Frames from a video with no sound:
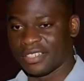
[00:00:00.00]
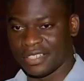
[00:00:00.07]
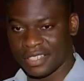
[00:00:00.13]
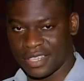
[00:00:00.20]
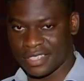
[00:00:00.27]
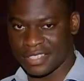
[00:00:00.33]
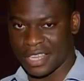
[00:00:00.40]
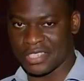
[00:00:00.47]

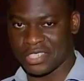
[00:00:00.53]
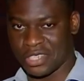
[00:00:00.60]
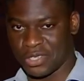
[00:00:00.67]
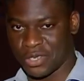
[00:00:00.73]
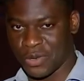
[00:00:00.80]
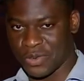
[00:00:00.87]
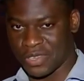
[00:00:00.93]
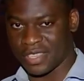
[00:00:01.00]
says
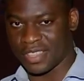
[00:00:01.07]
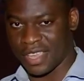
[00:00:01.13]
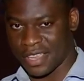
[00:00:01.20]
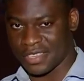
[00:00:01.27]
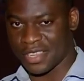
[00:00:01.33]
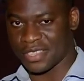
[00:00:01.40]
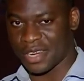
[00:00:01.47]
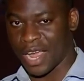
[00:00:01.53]
she's using
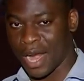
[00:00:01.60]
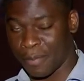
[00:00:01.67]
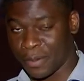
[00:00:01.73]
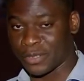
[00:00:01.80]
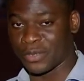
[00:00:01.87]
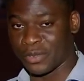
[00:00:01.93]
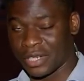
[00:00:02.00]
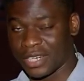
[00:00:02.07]
this as an
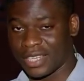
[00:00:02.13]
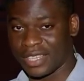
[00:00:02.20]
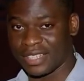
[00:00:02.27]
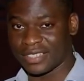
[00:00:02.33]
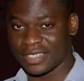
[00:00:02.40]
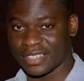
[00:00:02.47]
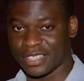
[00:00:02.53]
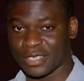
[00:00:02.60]

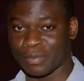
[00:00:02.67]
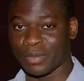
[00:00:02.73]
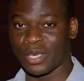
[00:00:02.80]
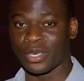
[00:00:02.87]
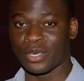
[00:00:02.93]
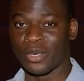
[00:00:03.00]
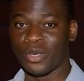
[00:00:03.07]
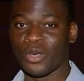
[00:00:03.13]
opportunity to
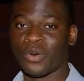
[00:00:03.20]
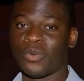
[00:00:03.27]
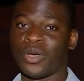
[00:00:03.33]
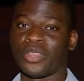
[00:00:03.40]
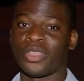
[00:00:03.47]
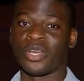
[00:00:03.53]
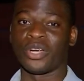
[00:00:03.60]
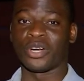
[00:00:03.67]
speak
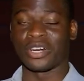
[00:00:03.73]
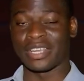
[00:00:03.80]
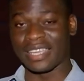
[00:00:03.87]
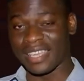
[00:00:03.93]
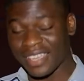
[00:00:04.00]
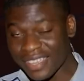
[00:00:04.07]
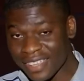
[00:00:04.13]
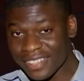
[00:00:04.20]
with her
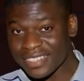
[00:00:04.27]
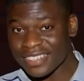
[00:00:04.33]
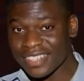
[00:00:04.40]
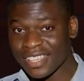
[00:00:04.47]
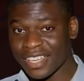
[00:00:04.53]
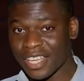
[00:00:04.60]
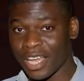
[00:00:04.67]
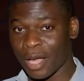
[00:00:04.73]

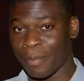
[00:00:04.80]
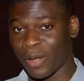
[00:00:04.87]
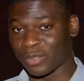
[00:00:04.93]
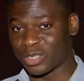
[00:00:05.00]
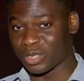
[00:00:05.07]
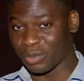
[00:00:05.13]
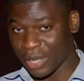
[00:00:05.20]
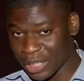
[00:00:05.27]
kids
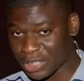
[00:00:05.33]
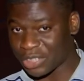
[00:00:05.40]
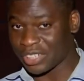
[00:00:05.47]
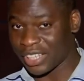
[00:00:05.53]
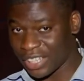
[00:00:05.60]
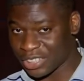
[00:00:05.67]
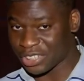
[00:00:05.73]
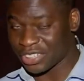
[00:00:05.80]
about stranger
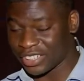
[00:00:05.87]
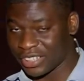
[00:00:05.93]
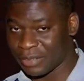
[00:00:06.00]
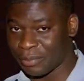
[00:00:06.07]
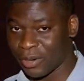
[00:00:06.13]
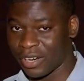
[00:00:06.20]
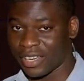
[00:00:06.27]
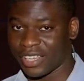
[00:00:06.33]
danger,
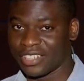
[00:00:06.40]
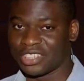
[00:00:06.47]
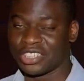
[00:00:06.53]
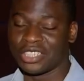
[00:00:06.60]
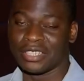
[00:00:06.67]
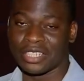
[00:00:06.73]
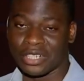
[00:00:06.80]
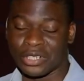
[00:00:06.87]
Mark, and
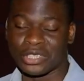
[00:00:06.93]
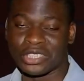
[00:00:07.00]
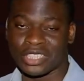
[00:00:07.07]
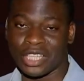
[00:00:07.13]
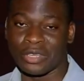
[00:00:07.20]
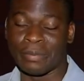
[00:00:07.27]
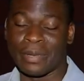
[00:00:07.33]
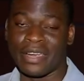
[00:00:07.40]
she
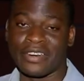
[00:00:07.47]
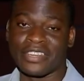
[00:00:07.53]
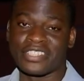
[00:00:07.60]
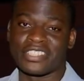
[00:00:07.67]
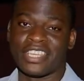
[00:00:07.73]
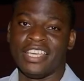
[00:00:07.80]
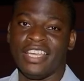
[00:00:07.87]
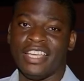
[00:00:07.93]
encourages other
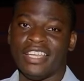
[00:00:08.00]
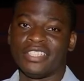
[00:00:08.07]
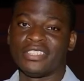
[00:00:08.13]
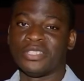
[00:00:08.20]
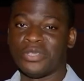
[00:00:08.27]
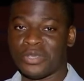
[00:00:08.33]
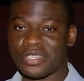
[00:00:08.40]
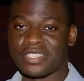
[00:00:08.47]
parents
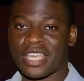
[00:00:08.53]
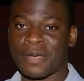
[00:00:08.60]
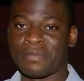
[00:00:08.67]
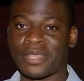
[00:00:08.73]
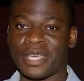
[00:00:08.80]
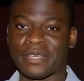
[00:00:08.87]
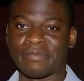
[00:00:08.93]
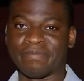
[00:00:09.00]
to do the
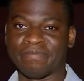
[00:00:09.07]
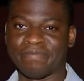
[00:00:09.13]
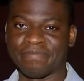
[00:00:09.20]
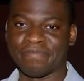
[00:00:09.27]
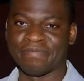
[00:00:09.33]
same thing. I